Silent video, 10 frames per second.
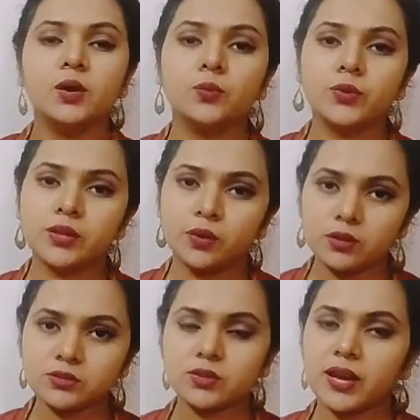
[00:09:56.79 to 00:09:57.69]
We
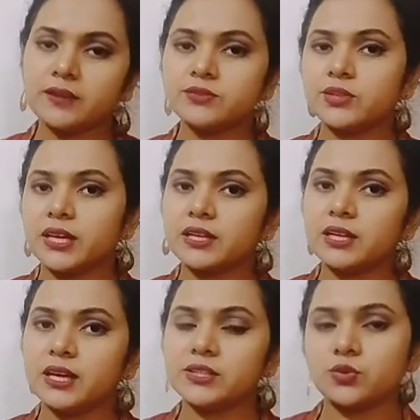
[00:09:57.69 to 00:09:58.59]
also have to analyze